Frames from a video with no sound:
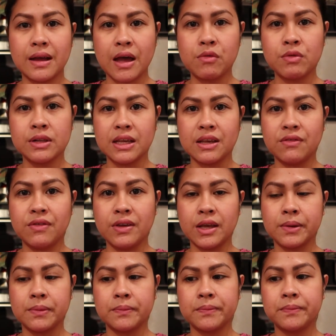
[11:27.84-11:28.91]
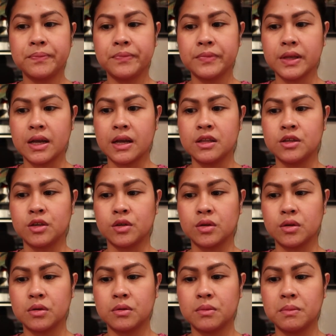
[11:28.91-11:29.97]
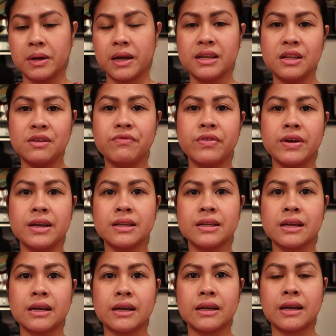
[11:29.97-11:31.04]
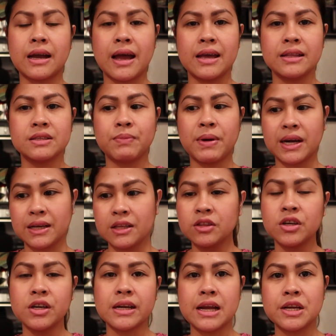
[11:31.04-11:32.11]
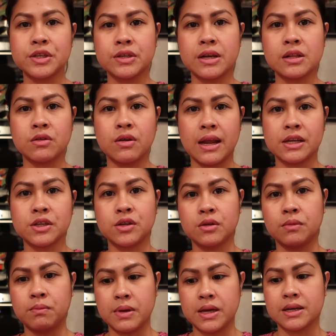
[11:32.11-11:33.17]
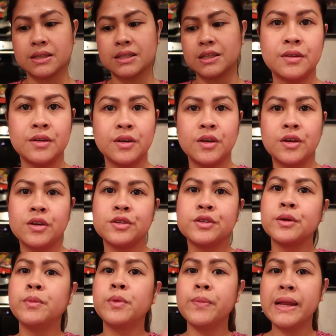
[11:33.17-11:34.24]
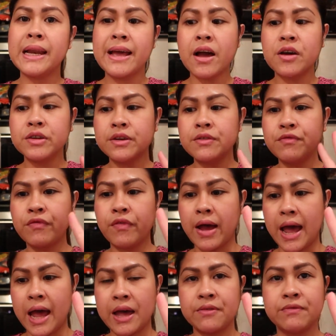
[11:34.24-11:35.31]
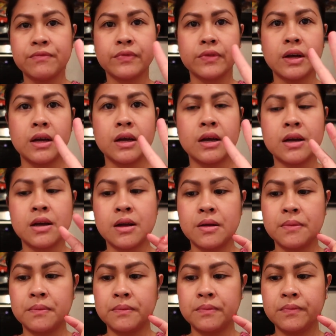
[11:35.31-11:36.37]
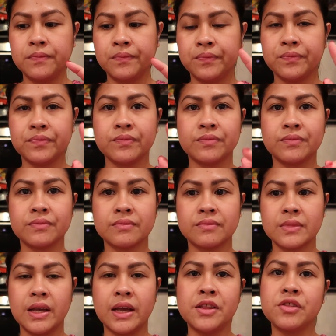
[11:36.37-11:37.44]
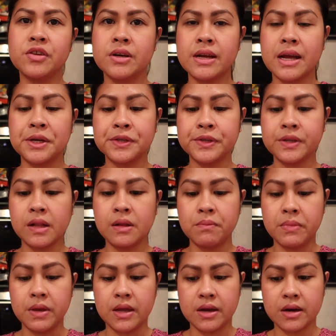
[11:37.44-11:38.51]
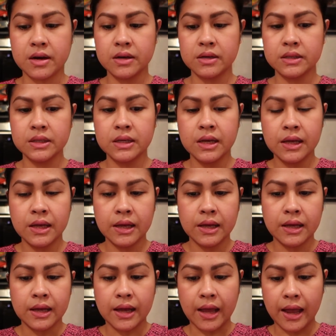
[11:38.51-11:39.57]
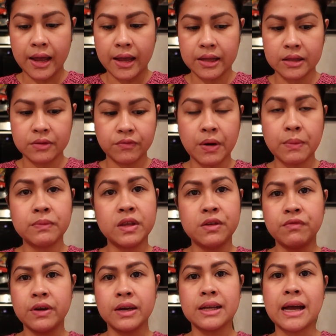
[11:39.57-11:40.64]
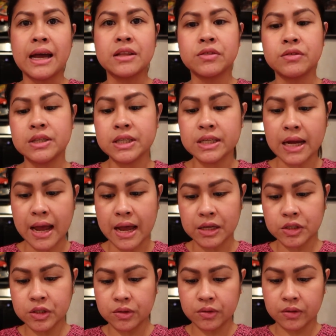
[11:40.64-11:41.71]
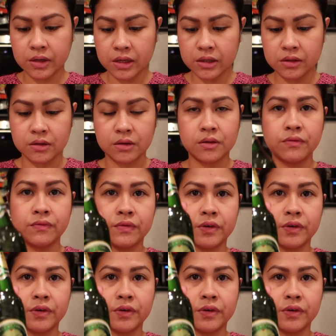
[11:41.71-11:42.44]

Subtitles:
I will give him ano, mga different kinds, parang international collection of beers. So bumili ako ng 5 international beers at from different countries siya. So ito